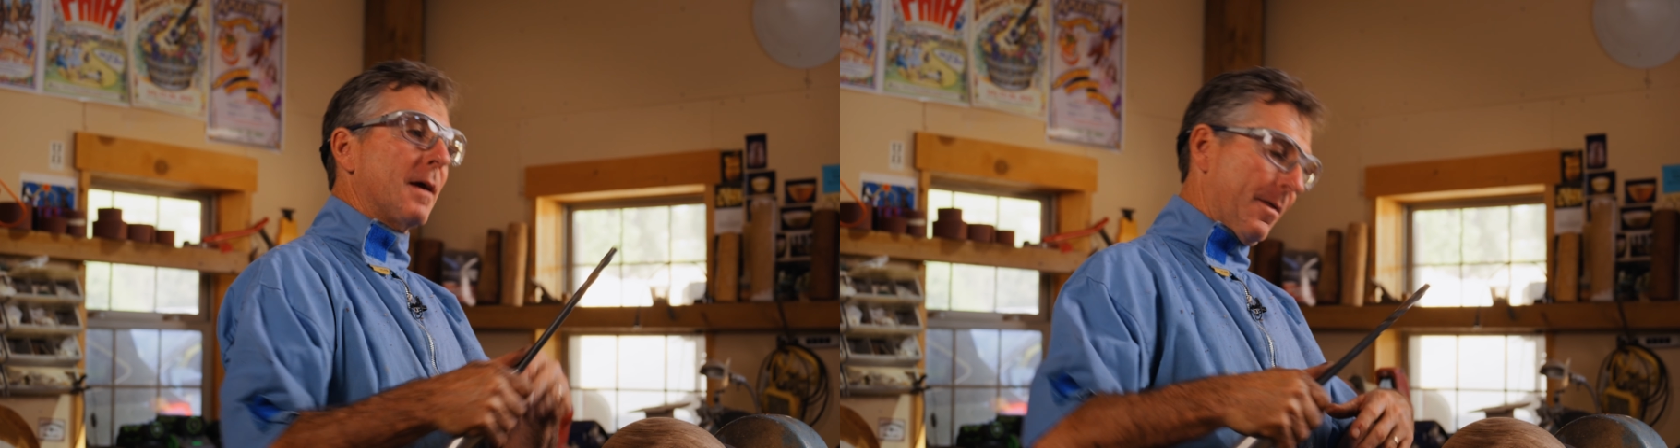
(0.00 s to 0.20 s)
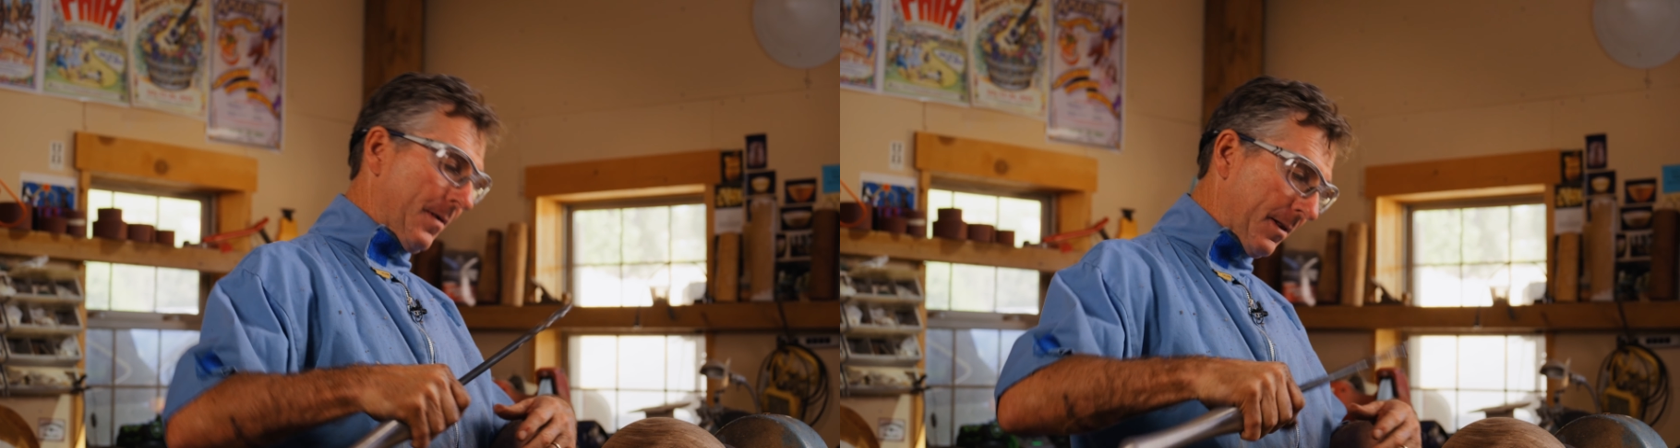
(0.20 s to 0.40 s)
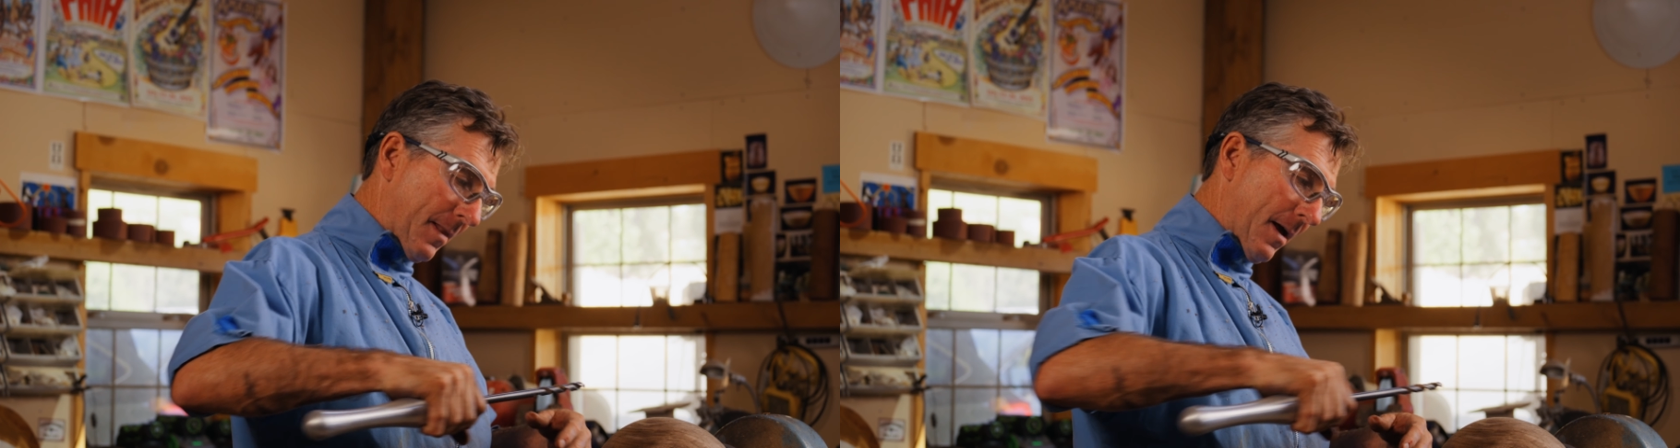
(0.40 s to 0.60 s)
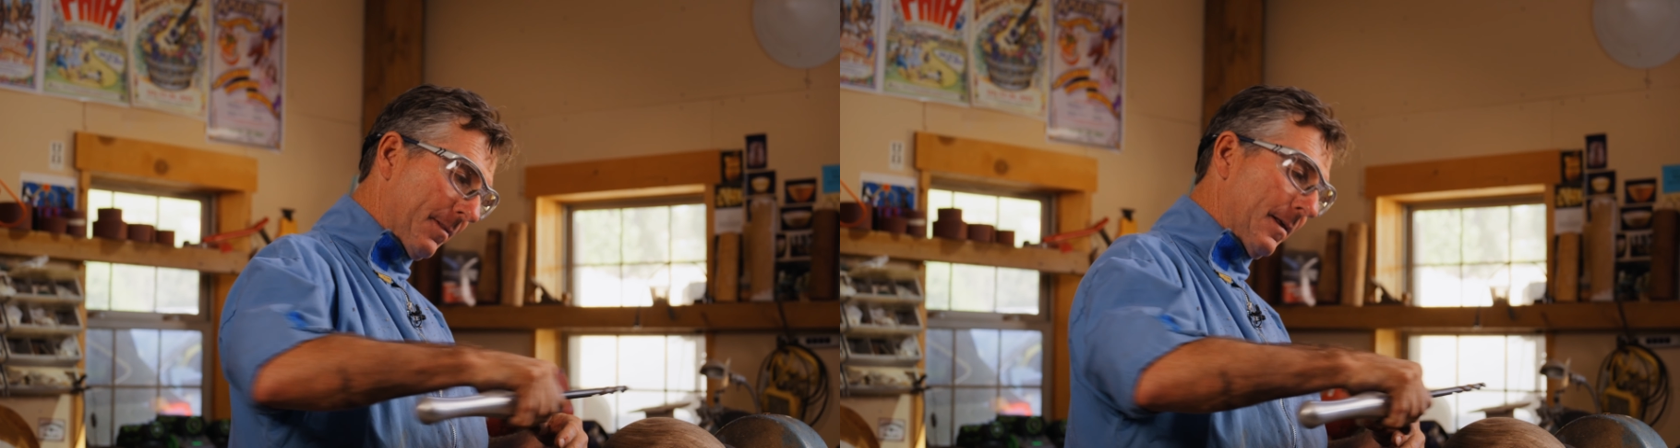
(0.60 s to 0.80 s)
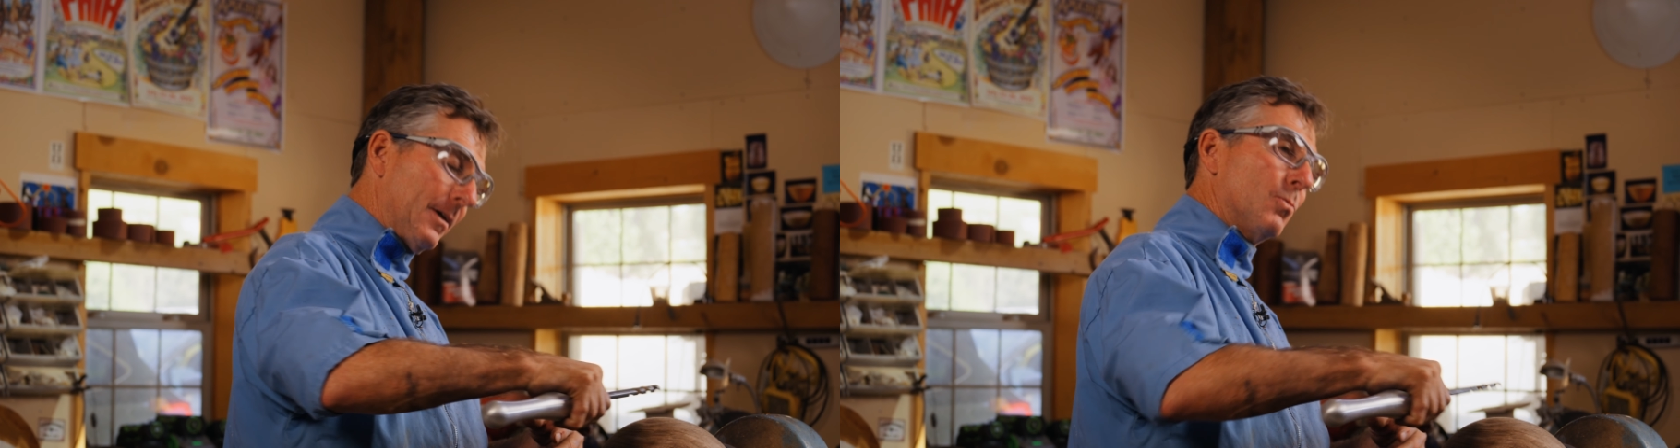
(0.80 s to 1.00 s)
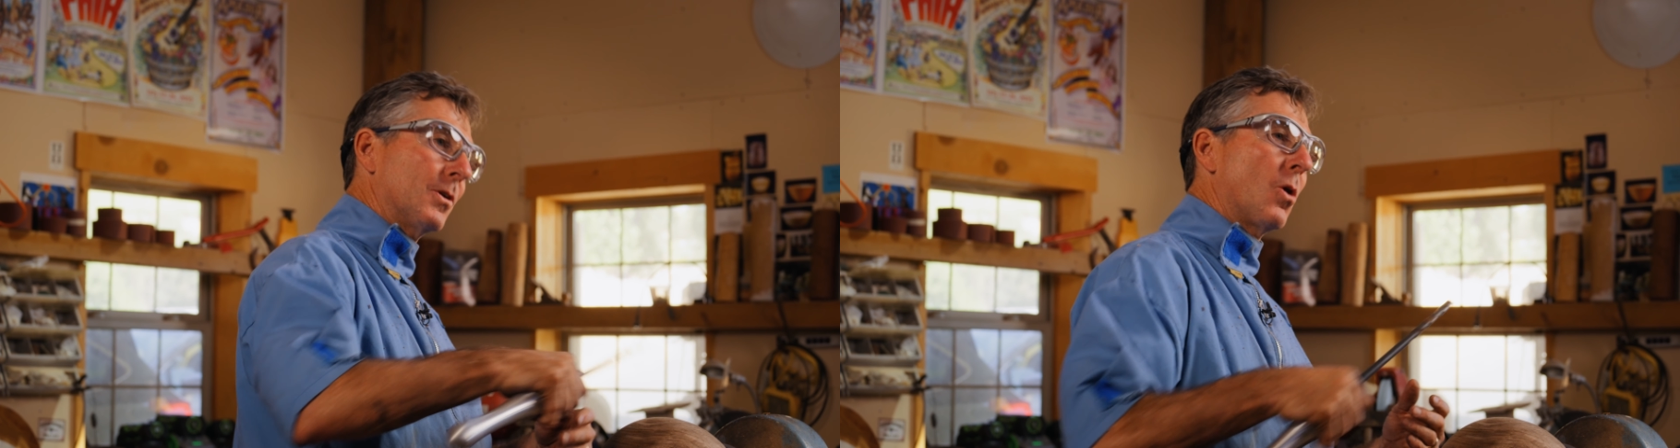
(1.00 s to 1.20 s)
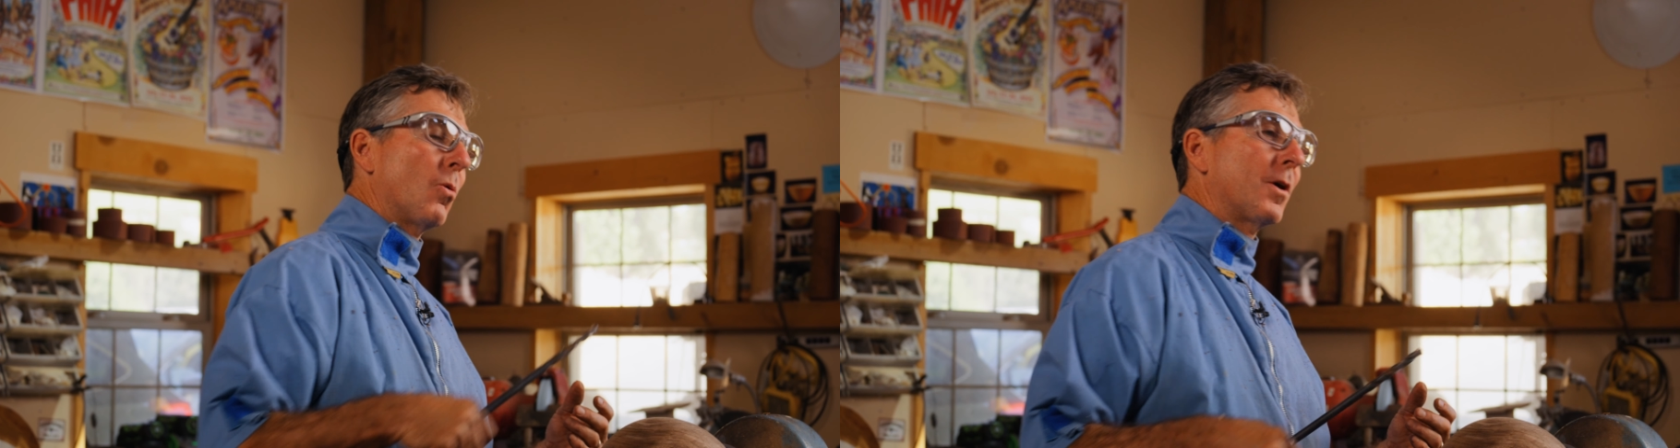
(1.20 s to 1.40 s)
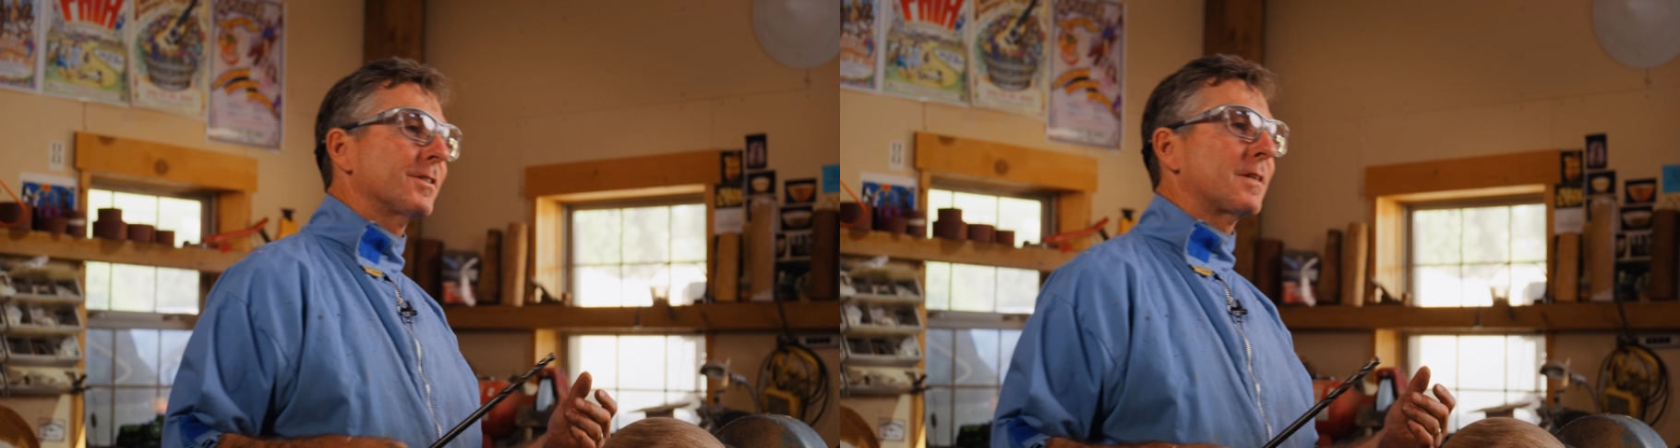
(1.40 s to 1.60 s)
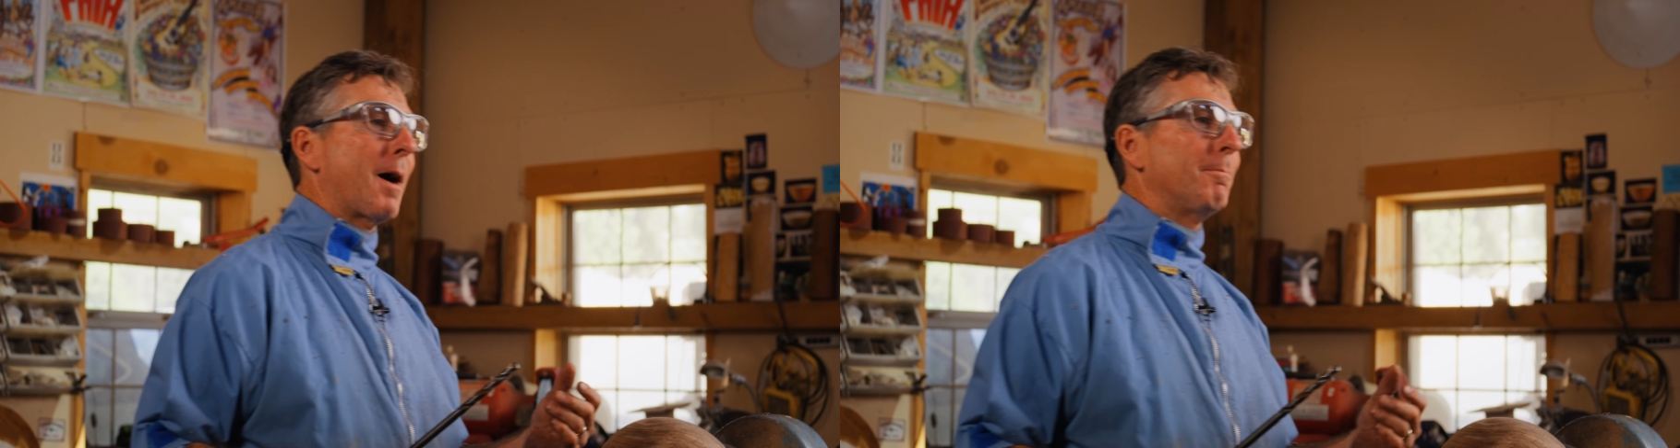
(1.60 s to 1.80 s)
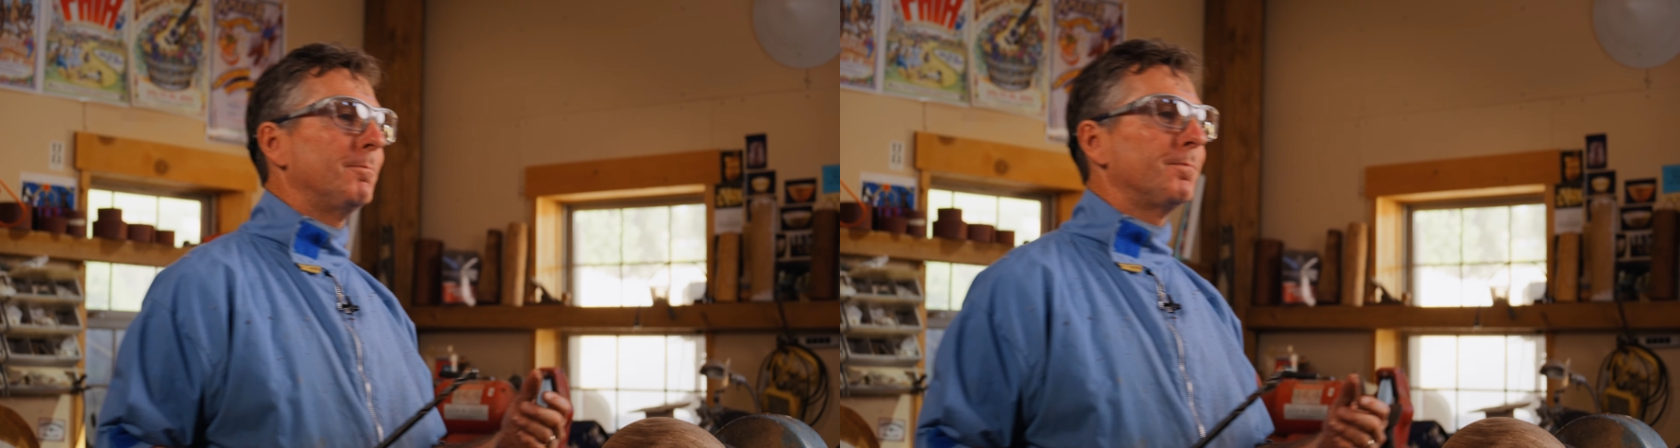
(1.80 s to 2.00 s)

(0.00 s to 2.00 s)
and then you would know where to stop.